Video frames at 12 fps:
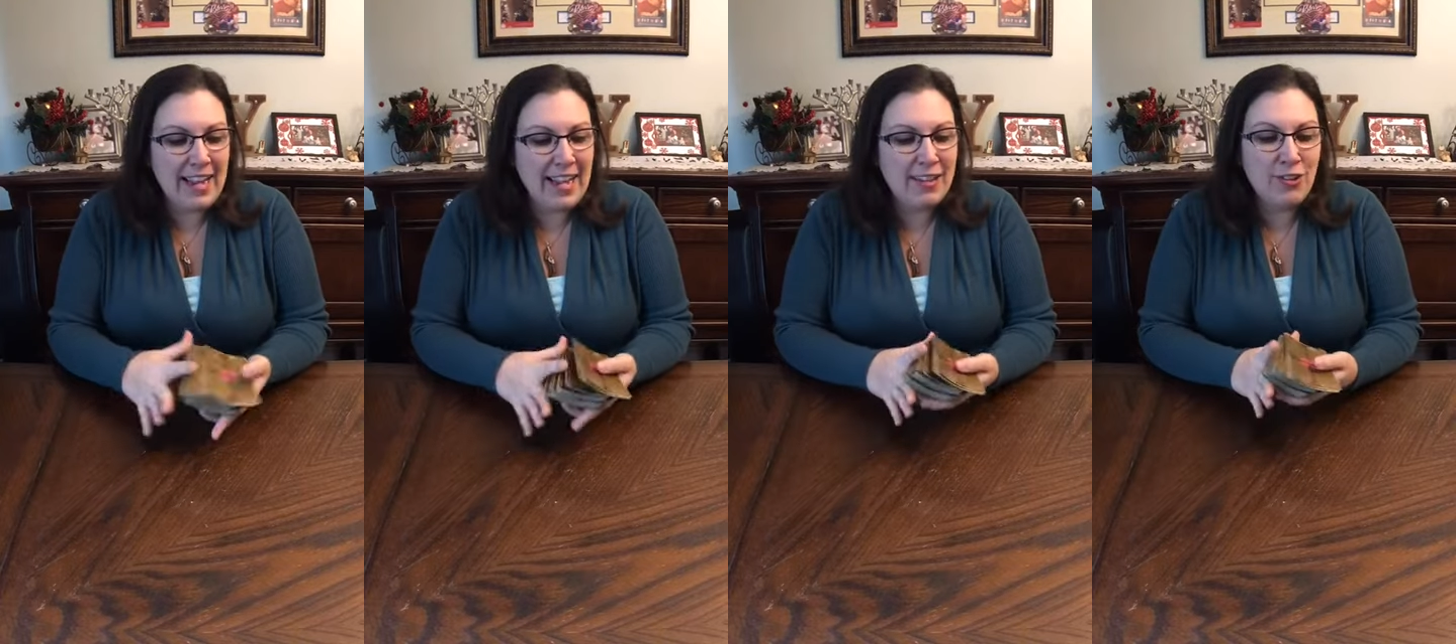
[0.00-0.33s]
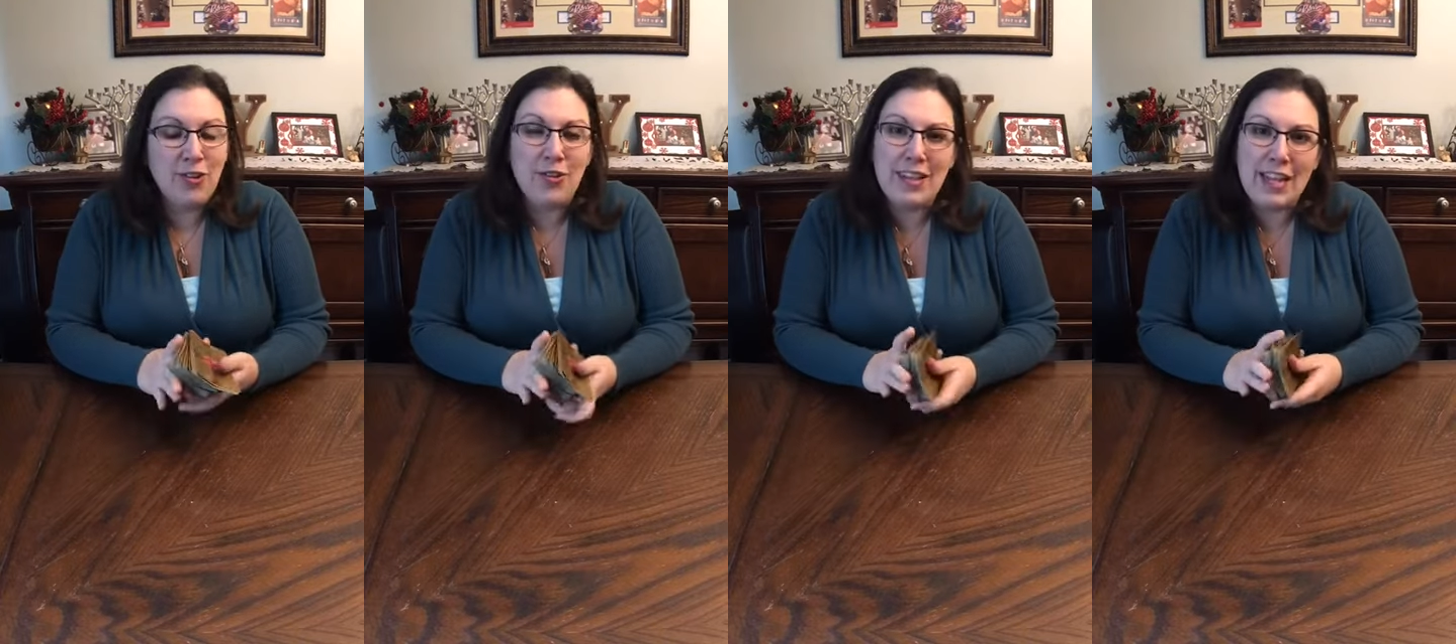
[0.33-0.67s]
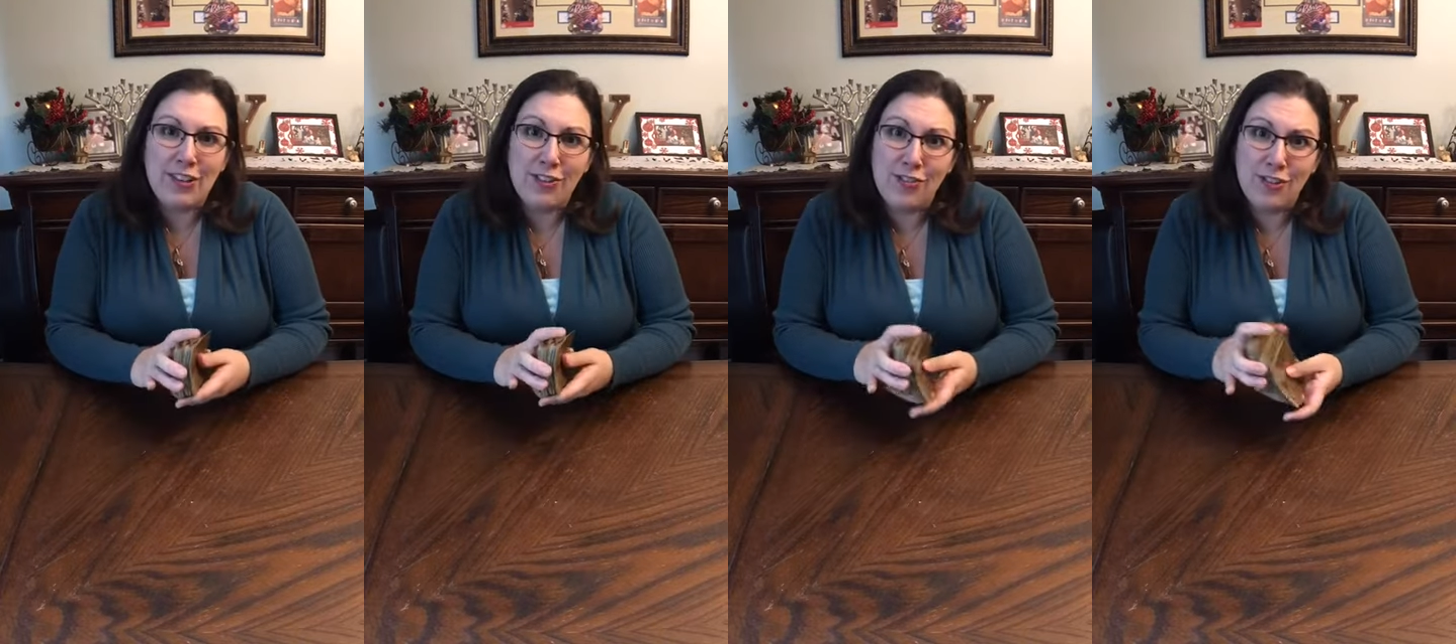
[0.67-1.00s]
And so
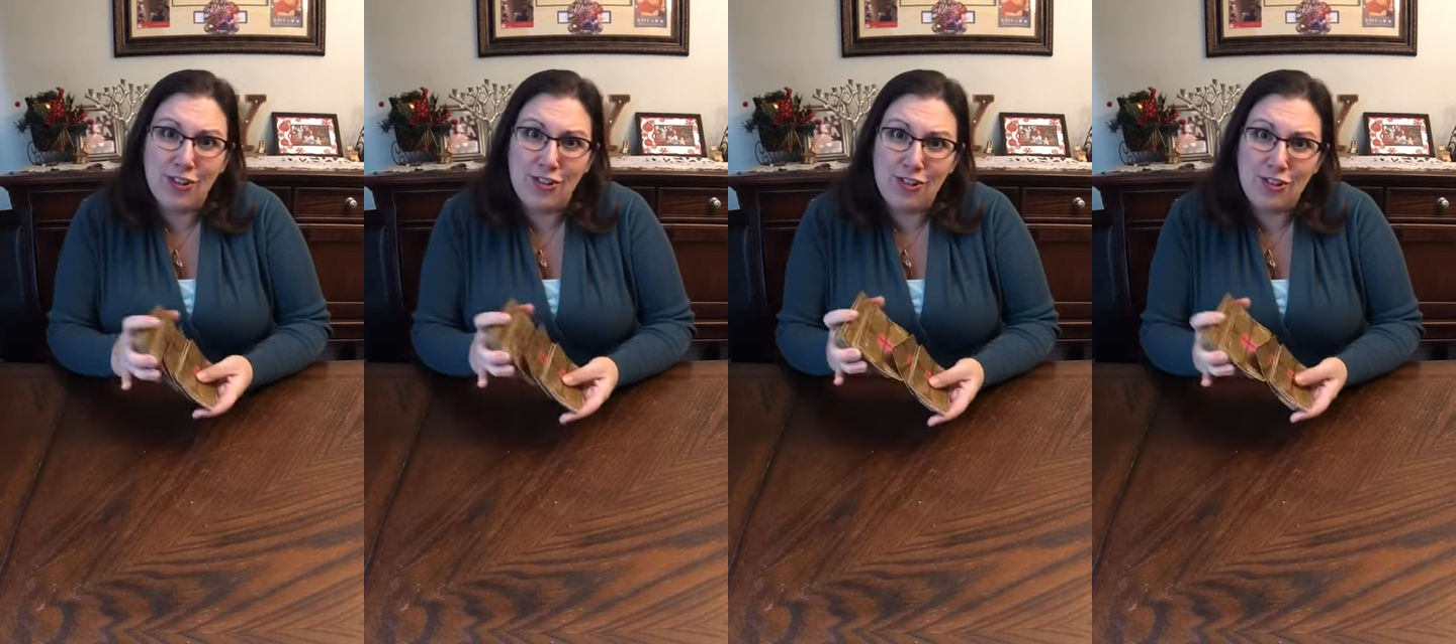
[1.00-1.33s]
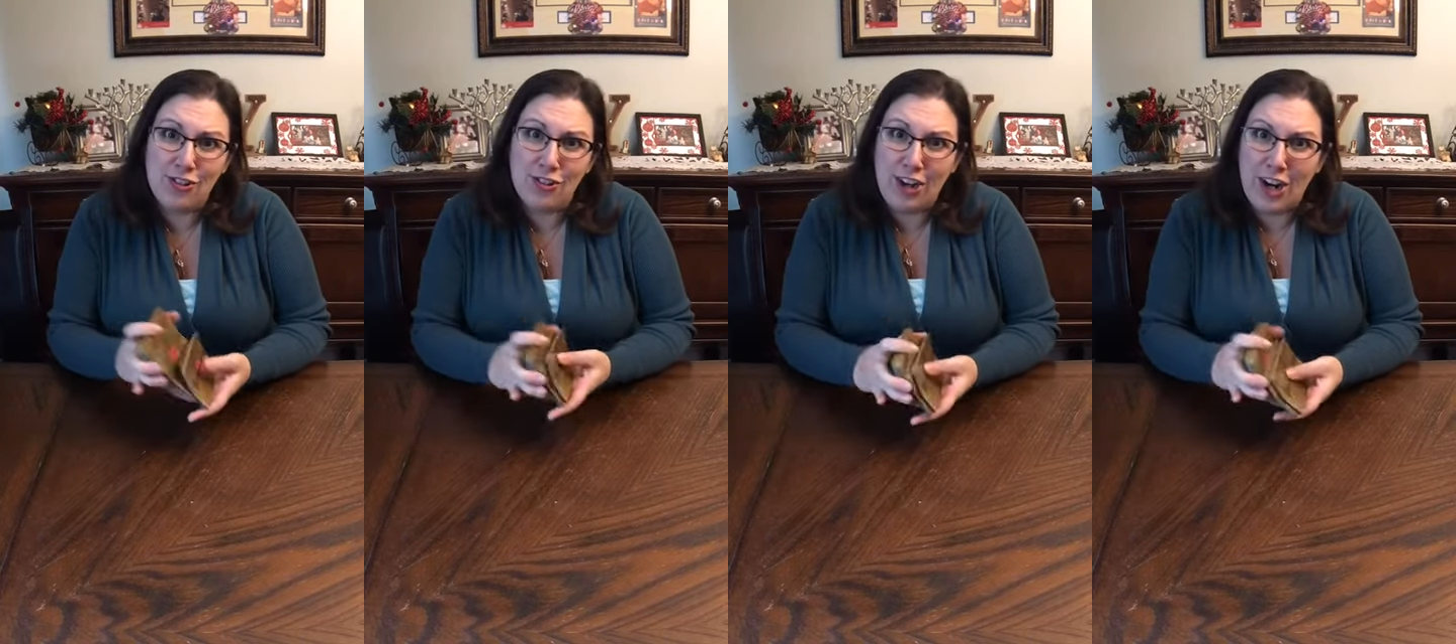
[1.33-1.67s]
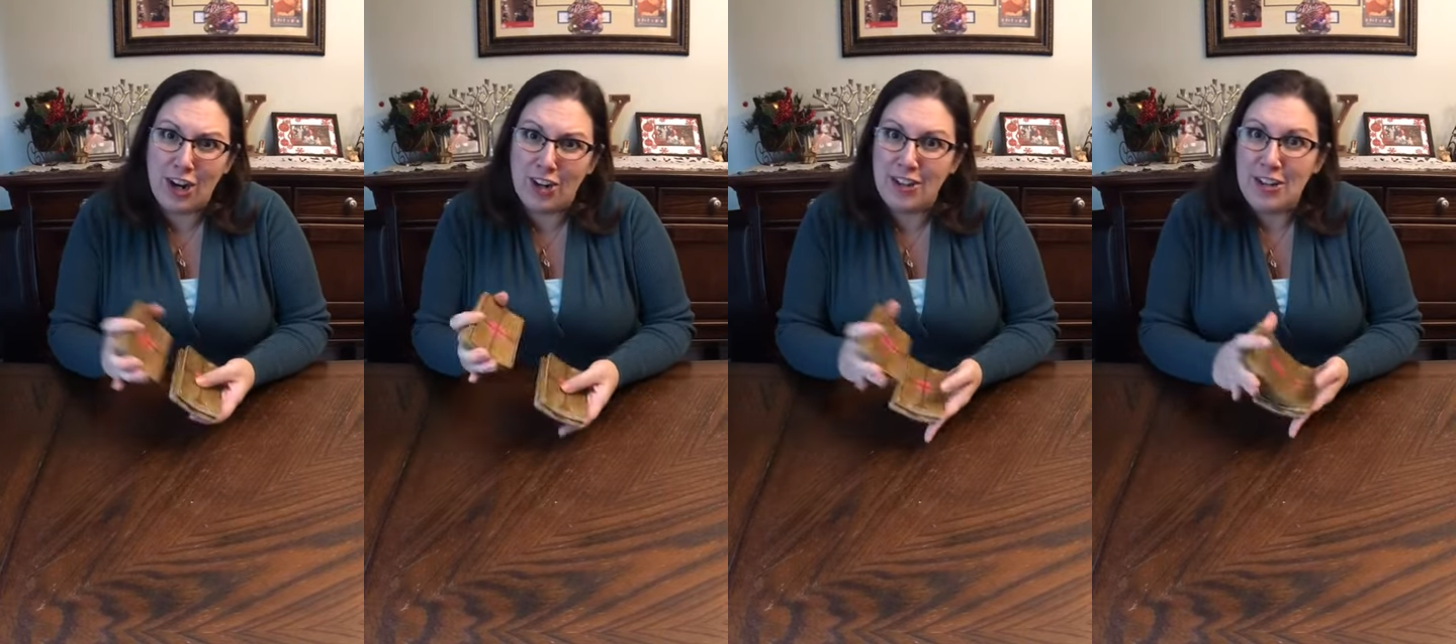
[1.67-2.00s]
let's first
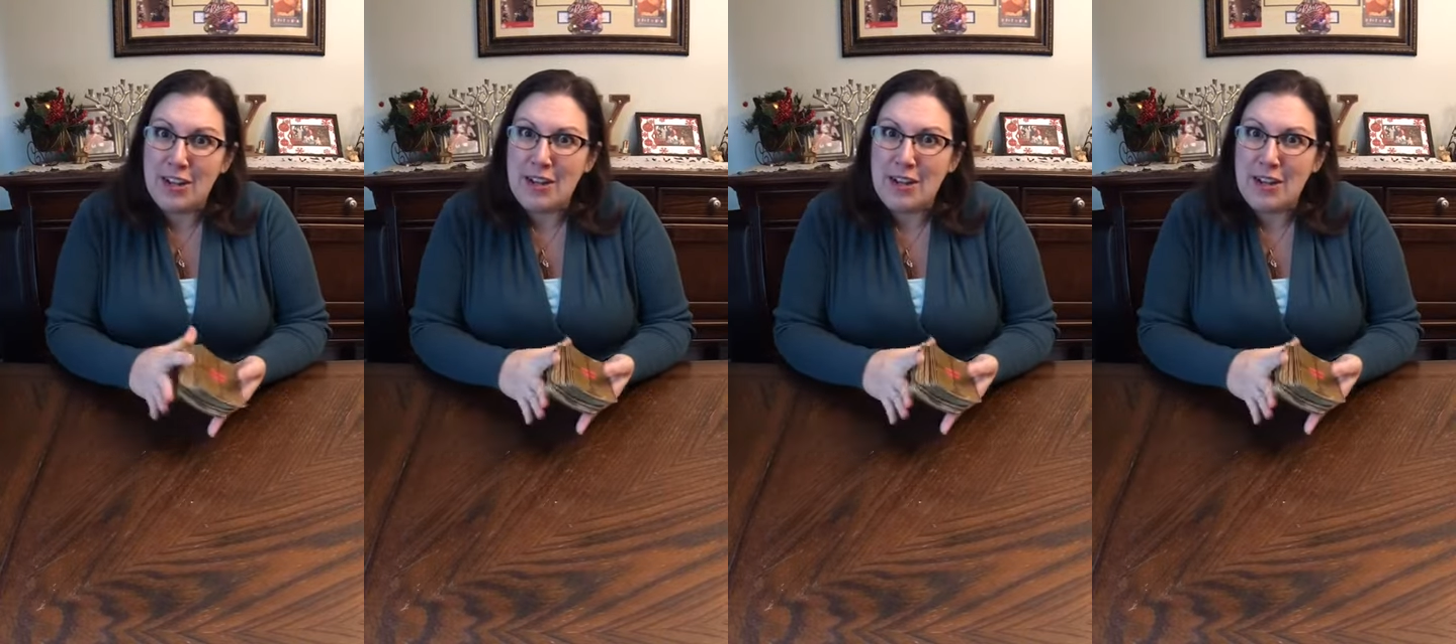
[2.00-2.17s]
start